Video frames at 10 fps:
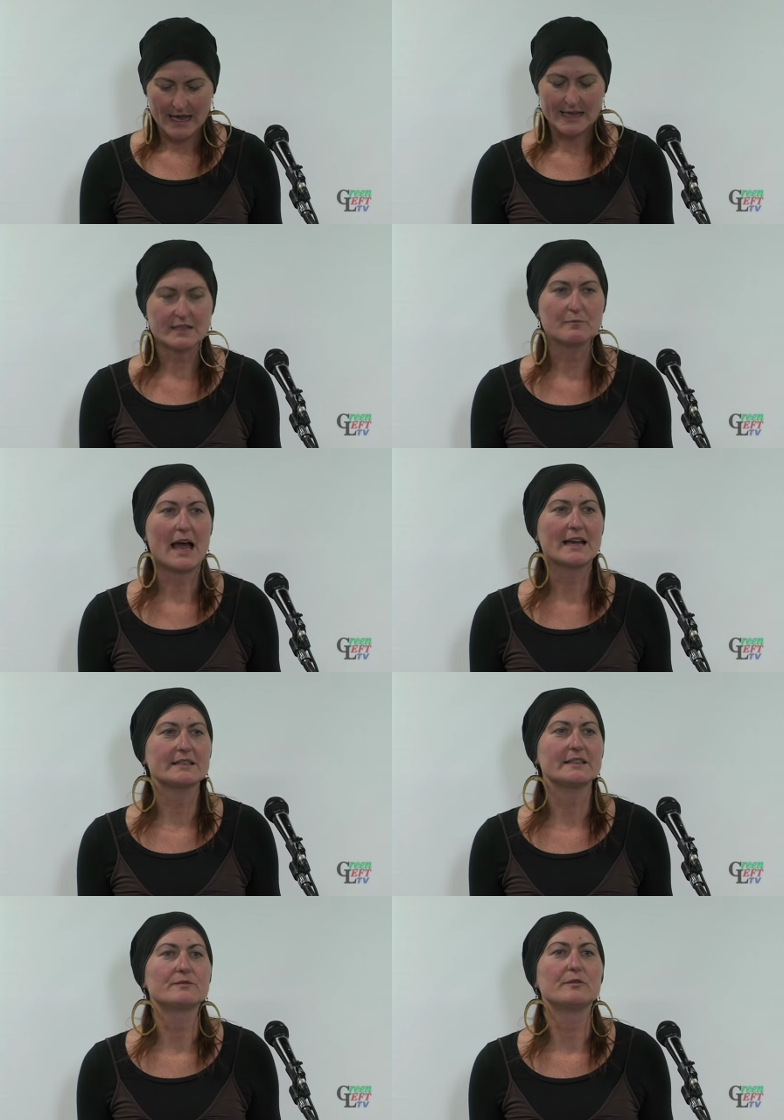As a
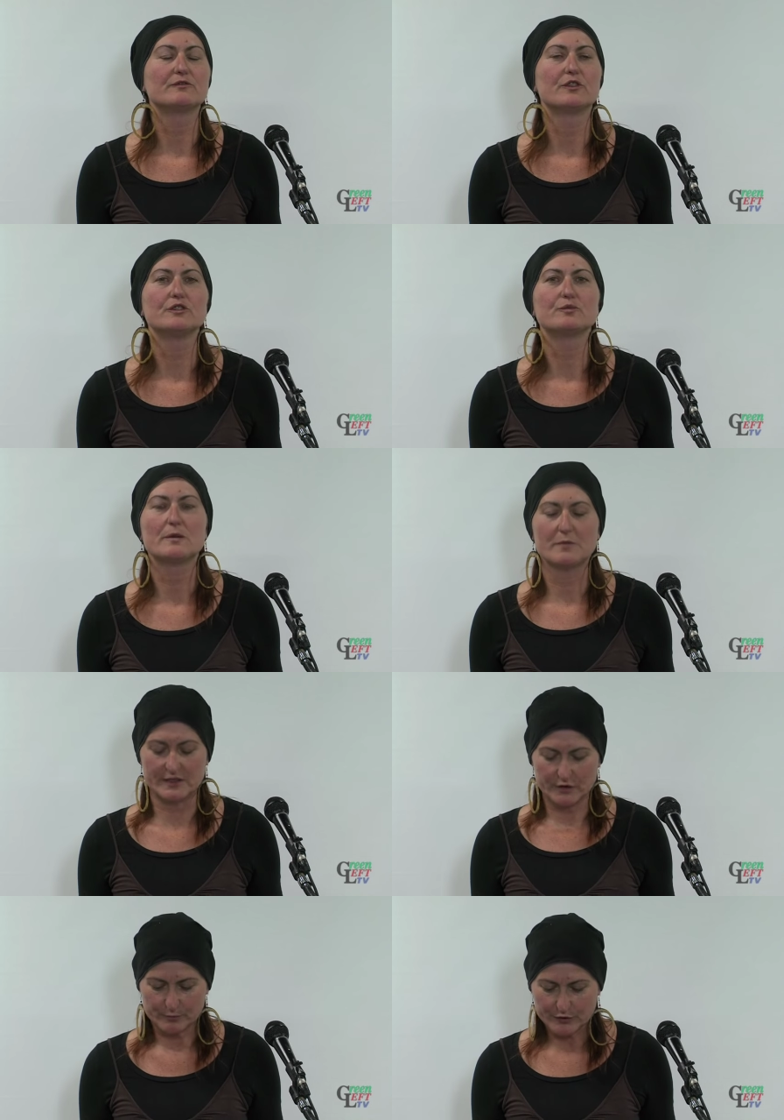Marxist, we root
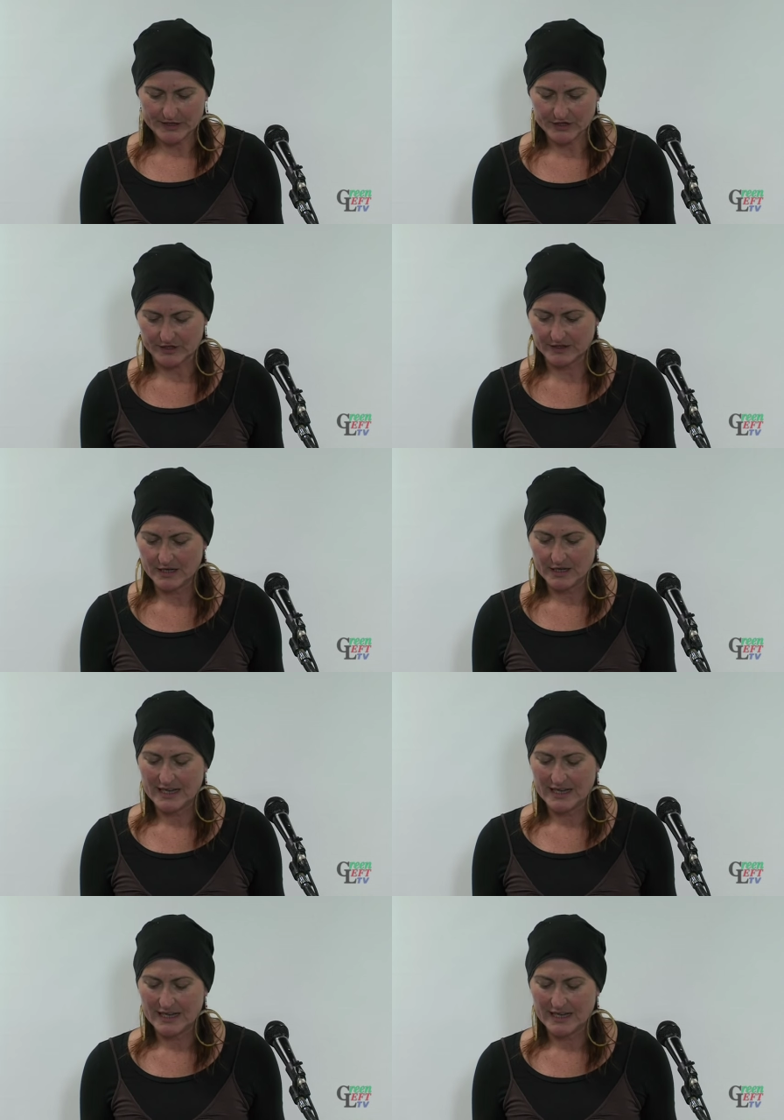women's suppression